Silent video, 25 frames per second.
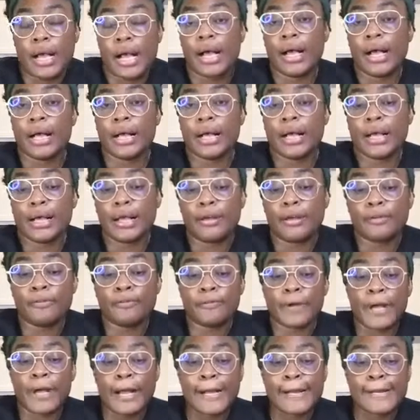of
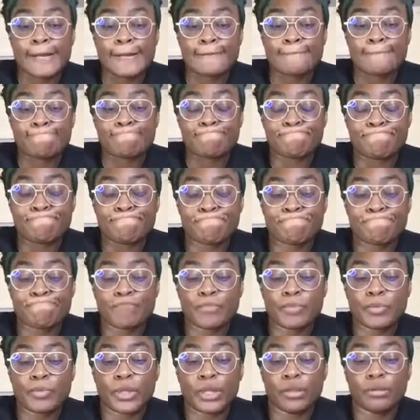um,
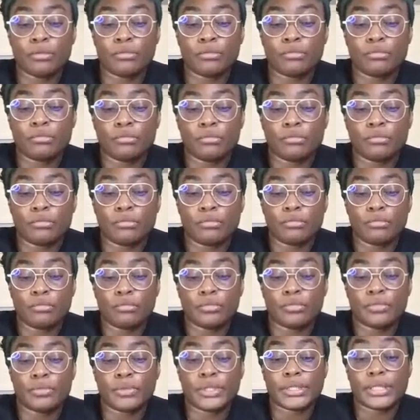
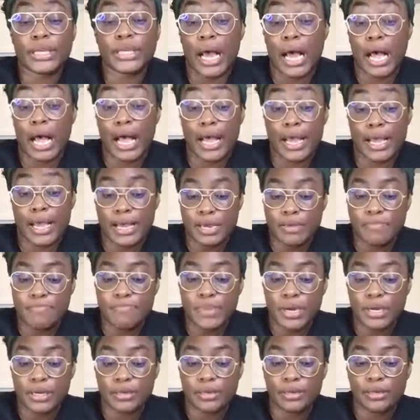thyme
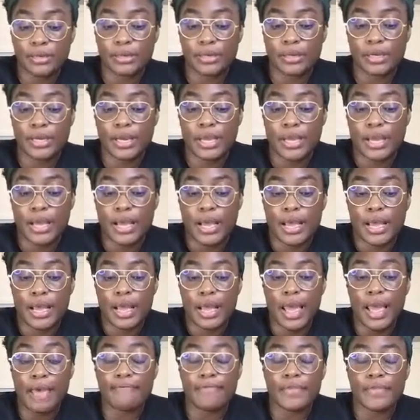
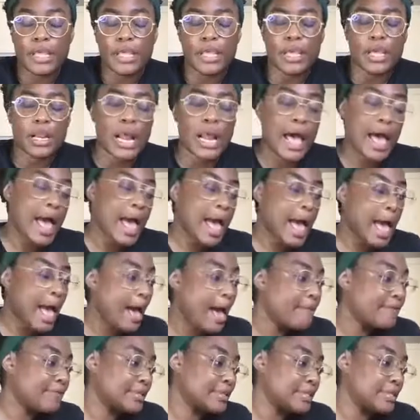and then a
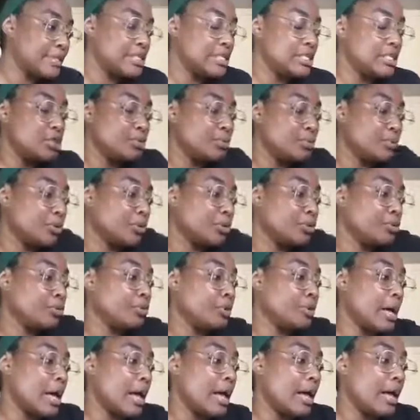half a
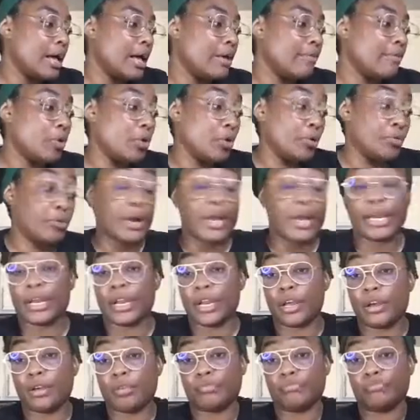teaspoon of
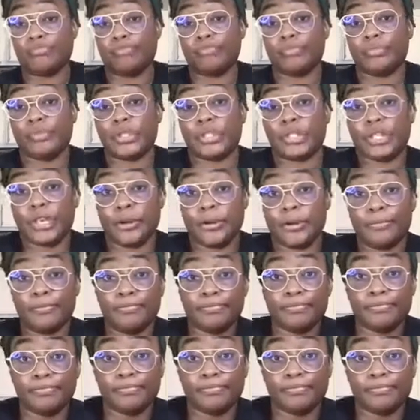oregano. So,